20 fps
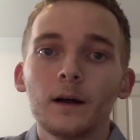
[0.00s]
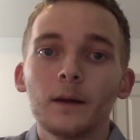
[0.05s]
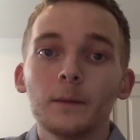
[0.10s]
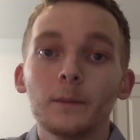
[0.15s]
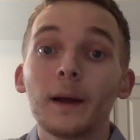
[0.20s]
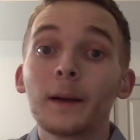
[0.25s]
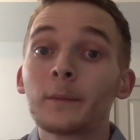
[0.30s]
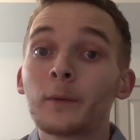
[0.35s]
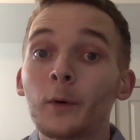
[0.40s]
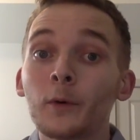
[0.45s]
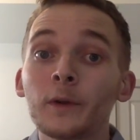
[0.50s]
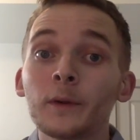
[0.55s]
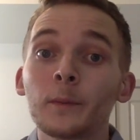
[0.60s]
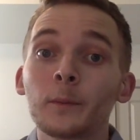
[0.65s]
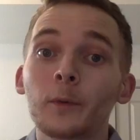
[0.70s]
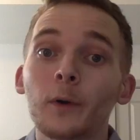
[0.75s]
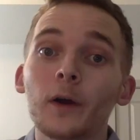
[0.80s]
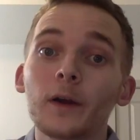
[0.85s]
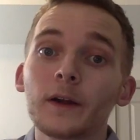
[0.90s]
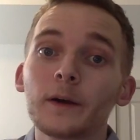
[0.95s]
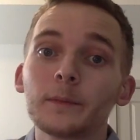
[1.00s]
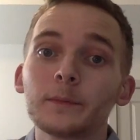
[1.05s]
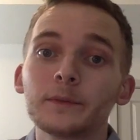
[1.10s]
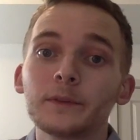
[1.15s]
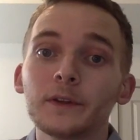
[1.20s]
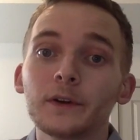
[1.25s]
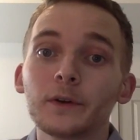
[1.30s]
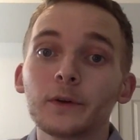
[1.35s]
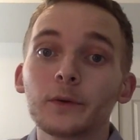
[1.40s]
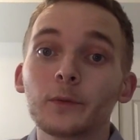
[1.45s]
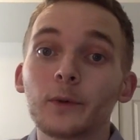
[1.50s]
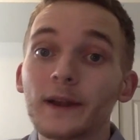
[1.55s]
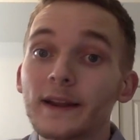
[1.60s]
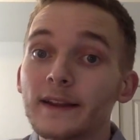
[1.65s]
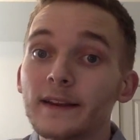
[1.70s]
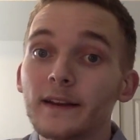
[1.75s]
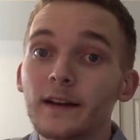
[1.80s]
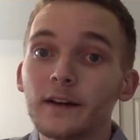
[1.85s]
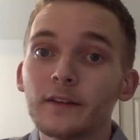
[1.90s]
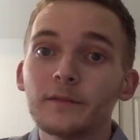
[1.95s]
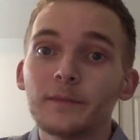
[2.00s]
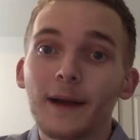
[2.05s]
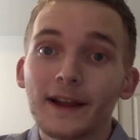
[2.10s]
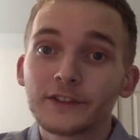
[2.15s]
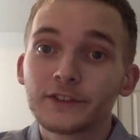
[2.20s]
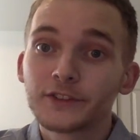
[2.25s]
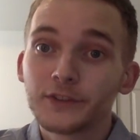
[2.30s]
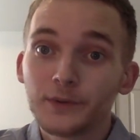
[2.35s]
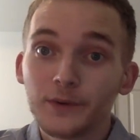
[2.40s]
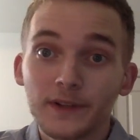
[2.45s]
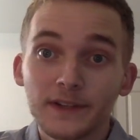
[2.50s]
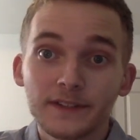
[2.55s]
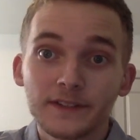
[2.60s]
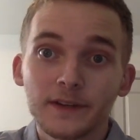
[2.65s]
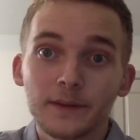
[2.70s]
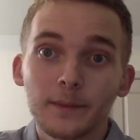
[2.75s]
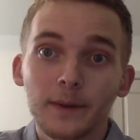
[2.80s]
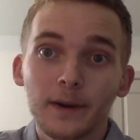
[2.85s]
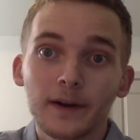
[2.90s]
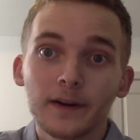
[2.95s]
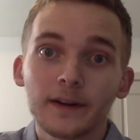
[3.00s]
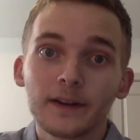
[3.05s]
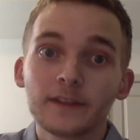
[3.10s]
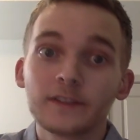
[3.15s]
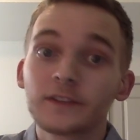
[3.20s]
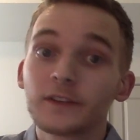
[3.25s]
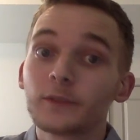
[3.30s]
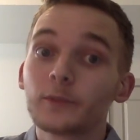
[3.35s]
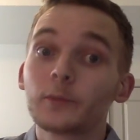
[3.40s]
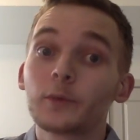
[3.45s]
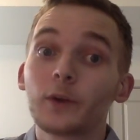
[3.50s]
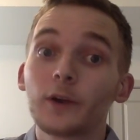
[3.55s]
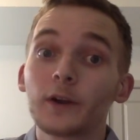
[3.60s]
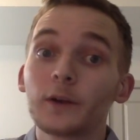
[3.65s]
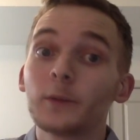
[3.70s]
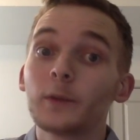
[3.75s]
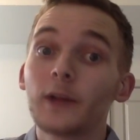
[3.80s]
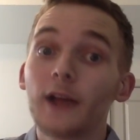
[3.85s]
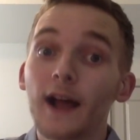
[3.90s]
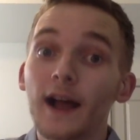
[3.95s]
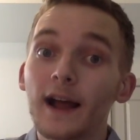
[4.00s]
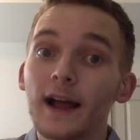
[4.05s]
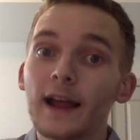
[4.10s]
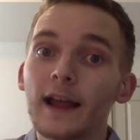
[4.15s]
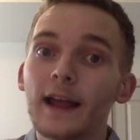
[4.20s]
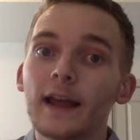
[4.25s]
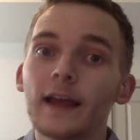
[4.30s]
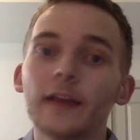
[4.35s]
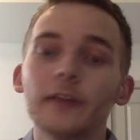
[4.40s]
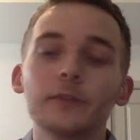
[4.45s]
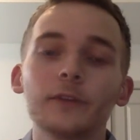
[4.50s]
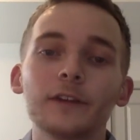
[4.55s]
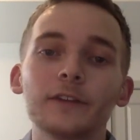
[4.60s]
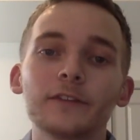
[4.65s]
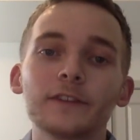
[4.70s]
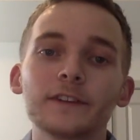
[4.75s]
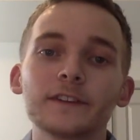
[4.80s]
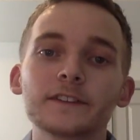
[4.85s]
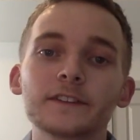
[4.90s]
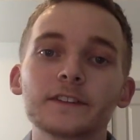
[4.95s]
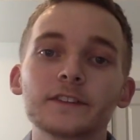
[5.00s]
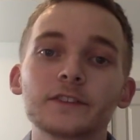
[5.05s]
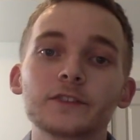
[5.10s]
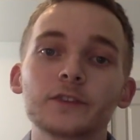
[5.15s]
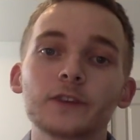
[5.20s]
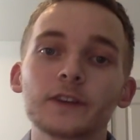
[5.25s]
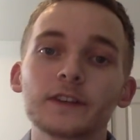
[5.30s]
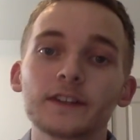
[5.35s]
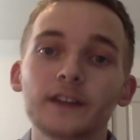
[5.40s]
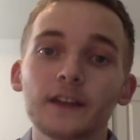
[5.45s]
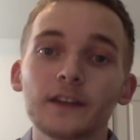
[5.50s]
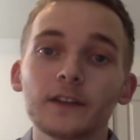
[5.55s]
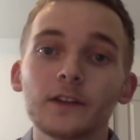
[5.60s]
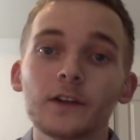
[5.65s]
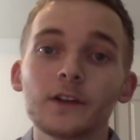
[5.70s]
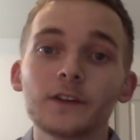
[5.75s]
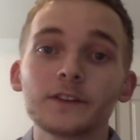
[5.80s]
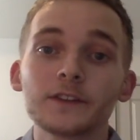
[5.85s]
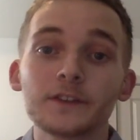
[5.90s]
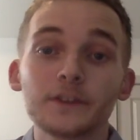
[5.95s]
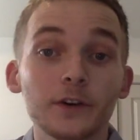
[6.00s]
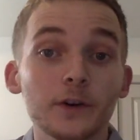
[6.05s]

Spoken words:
My opponent brought up the rate of mass shootings in America as incredibly high and referenced the strict gun laws in